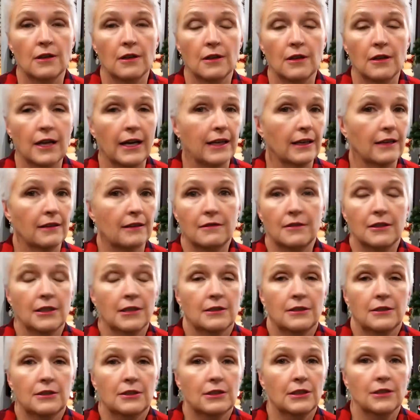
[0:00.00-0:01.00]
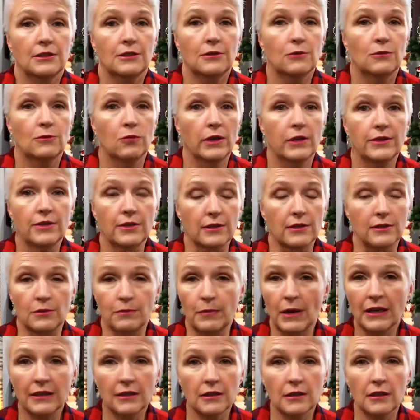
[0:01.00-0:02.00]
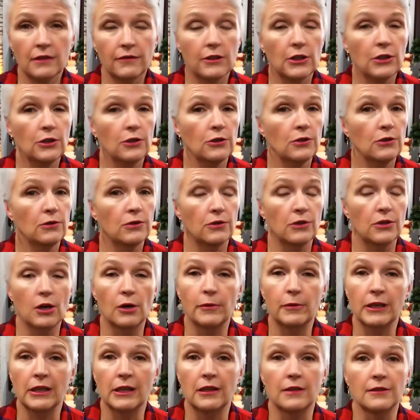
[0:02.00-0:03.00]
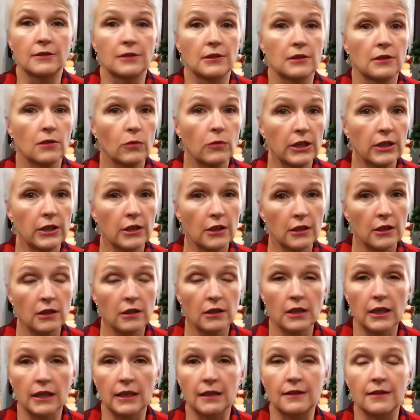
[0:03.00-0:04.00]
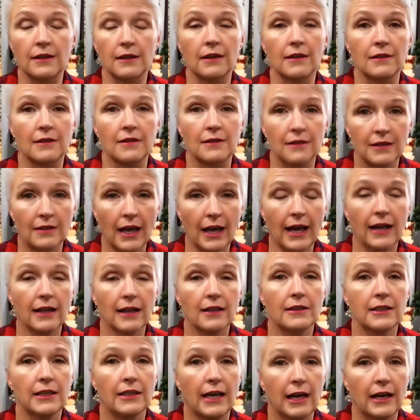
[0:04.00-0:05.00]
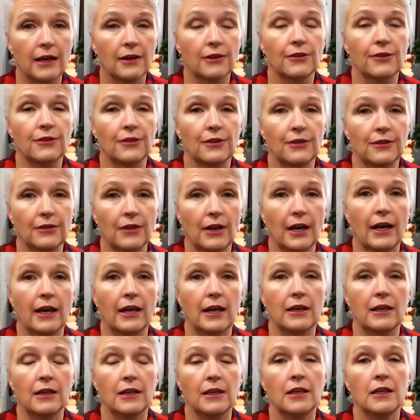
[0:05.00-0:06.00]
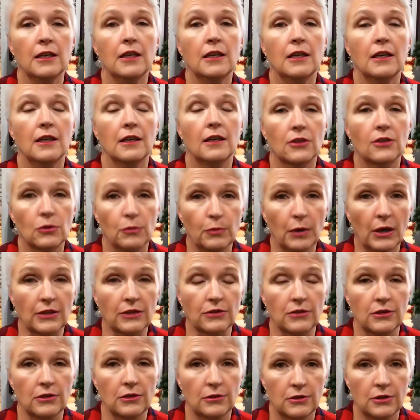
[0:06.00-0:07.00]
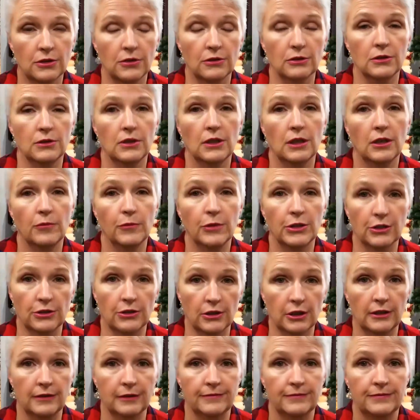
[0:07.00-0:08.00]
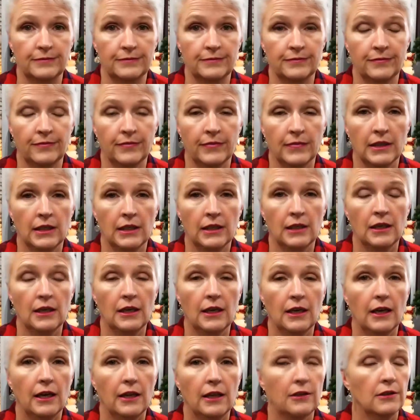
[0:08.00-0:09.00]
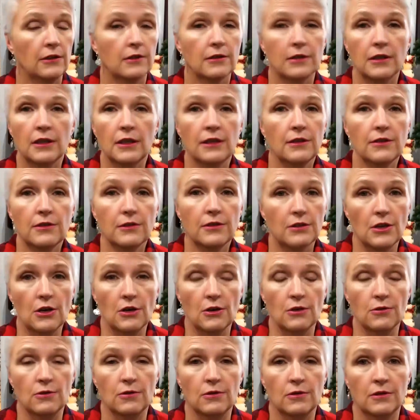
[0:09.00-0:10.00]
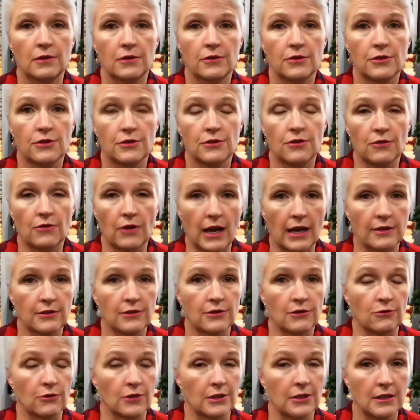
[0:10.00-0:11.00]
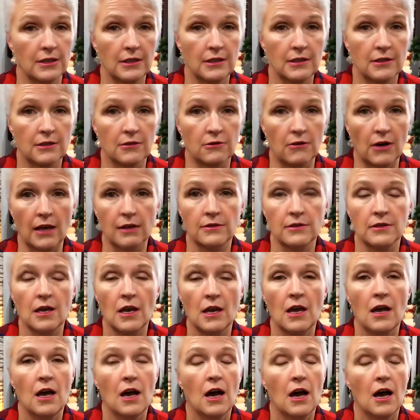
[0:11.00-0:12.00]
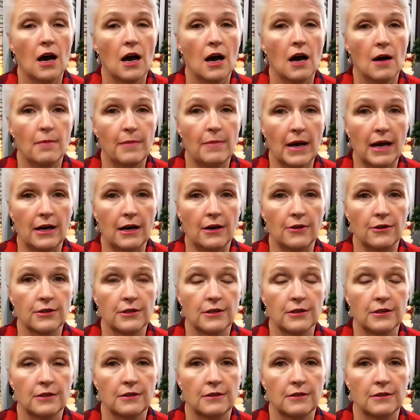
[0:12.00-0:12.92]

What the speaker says: like it's just what's expected of you. Nobody thinks it's weird. It's exactly how society expects you to mature. And there is no stress or de-stress about